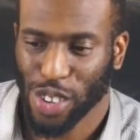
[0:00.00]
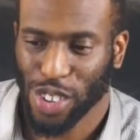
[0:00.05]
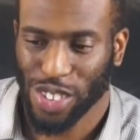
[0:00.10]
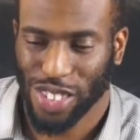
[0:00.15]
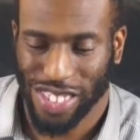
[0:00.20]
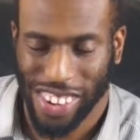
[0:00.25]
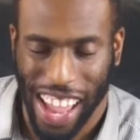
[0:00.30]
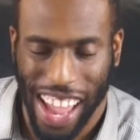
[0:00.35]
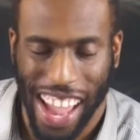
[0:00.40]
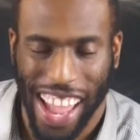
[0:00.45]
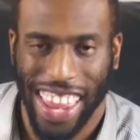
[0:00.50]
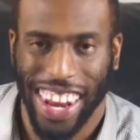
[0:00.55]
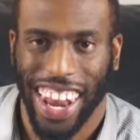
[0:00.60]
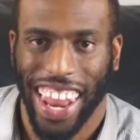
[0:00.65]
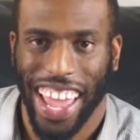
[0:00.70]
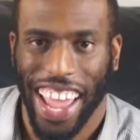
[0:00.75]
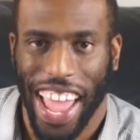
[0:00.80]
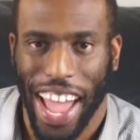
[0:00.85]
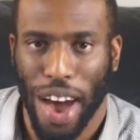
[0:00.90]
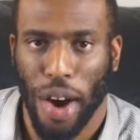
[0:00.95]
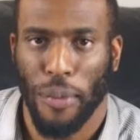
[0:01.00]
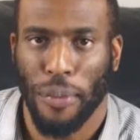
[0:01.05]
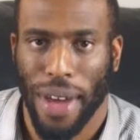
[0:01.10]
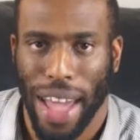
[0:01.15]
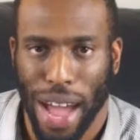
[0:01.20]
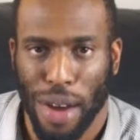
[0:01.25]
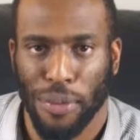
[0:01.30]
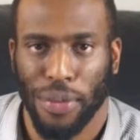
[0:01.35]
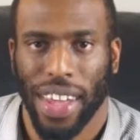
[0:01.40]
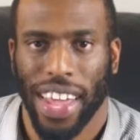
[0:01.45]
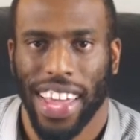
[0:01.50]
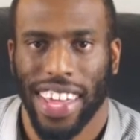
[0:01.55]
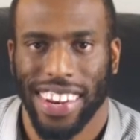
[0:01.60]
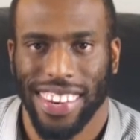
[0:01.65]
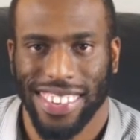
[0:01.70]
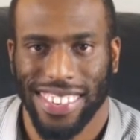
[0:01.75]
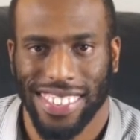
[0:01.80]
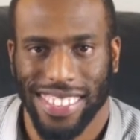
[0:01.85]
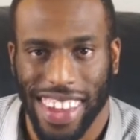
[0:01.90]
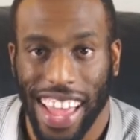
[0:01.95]
shines like how
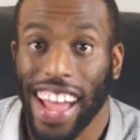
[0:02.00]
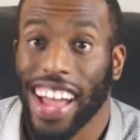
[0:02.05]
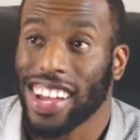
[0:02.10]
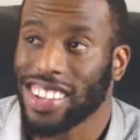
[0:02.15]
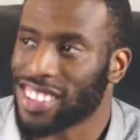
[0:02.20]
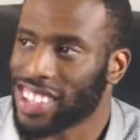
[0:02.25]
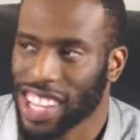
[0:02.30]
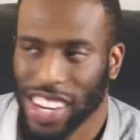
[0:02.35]
Batman shines.